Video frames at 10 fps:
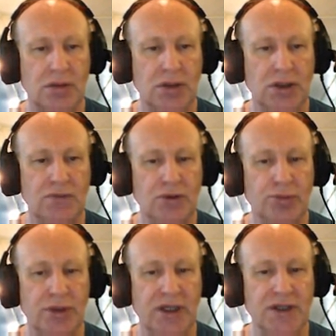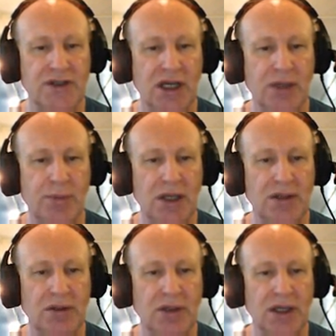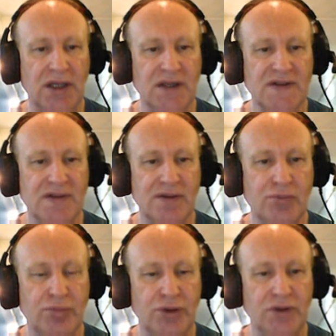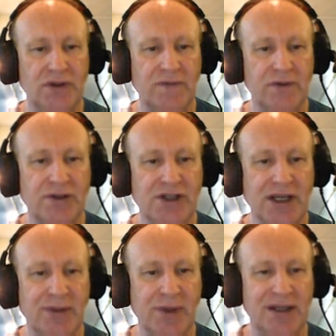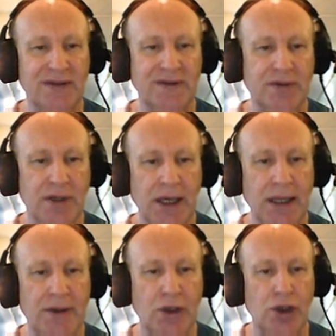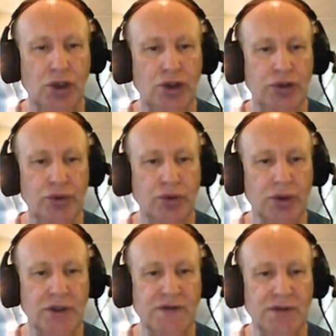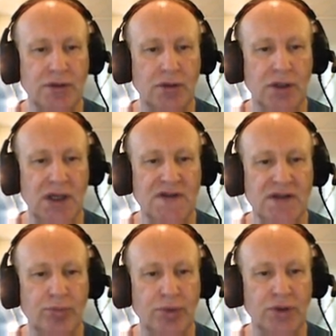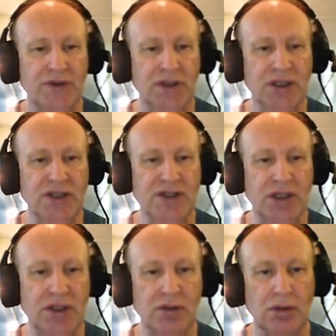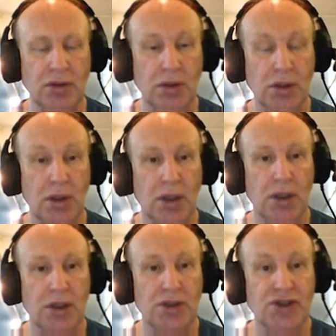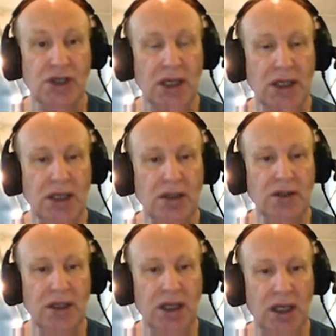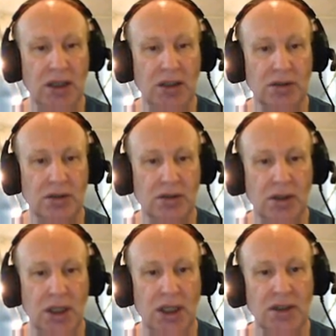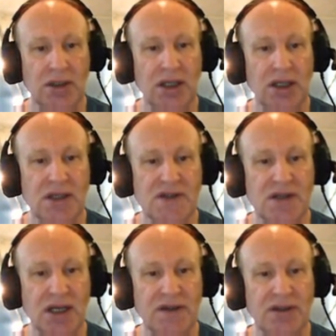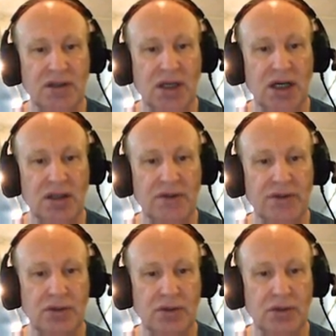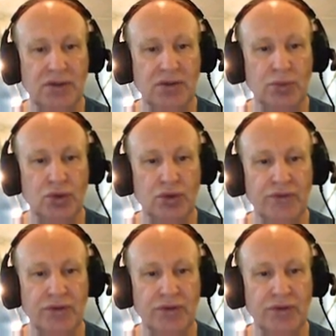you would play a checkmate. Look at this beautiful checkmate, right? Two rooks, they are supporting each other, checking the king, and king is not allowed to move